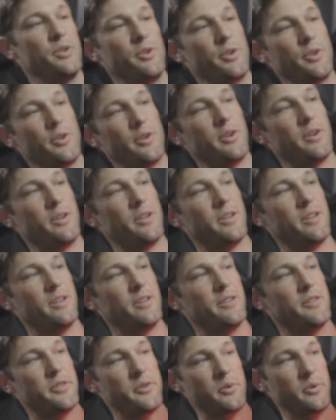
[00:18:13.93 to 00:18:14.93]
your
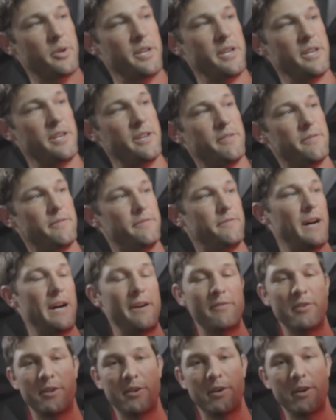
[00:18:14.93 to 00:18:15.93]
3
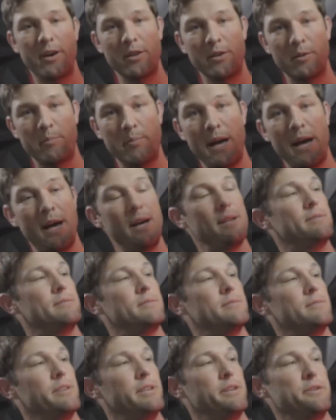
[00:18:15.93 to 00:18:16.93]
$500
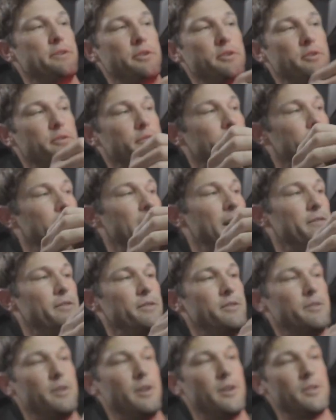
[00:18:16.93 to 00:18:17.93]
bats and your
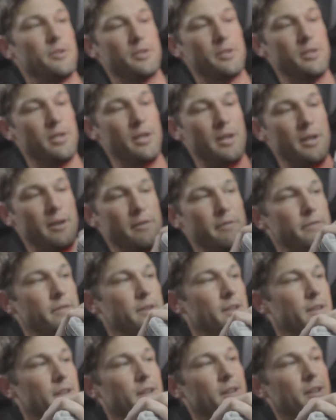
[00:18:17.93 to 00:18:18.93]
$500 glove,
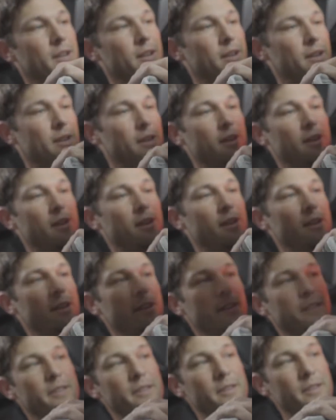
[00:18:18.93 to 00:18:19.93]

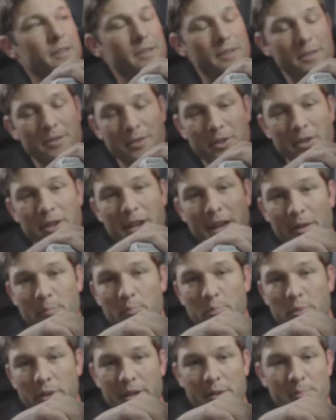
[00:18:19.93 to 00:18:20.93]
you're gonna
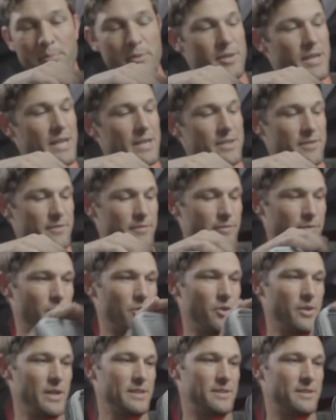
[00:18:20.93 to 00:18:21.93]
have plenty of protection for
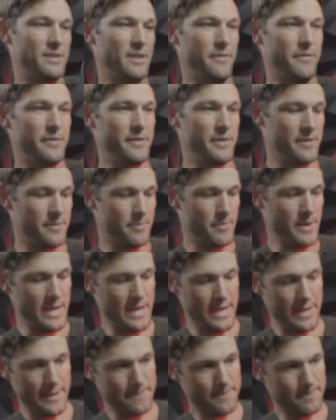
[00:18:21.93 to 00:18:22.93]
all that stuff in this
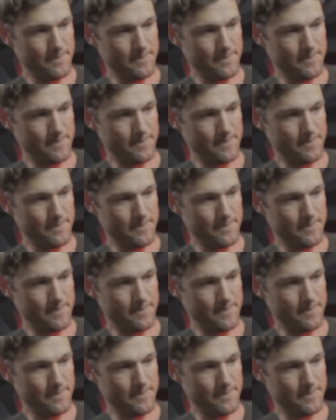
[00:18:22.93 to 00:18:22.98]
bag.